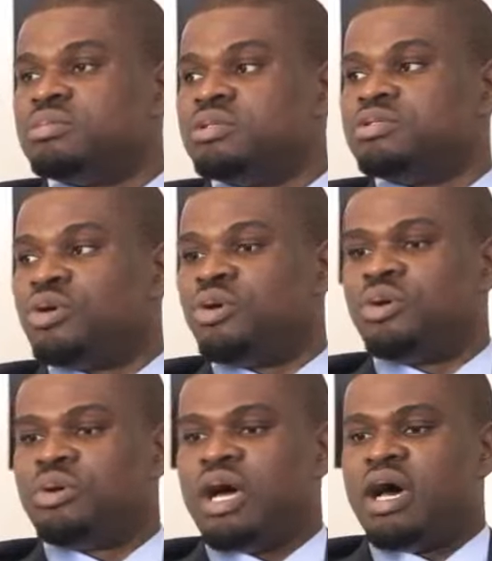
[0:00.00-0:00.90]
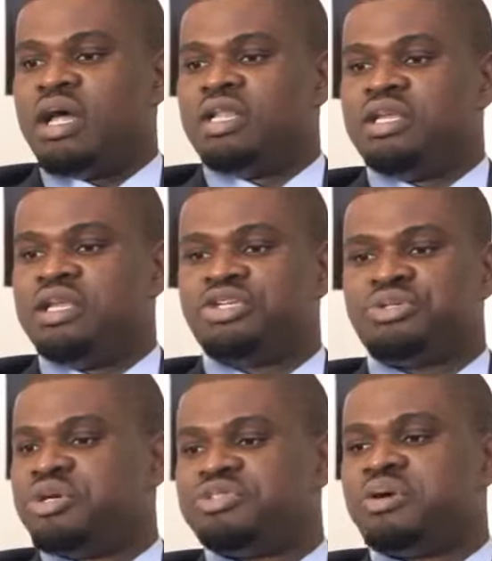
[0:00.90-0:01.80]
So the issue
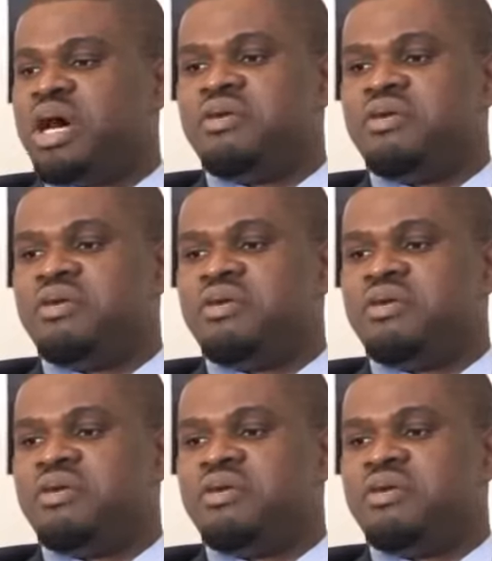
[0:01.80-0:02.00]
does not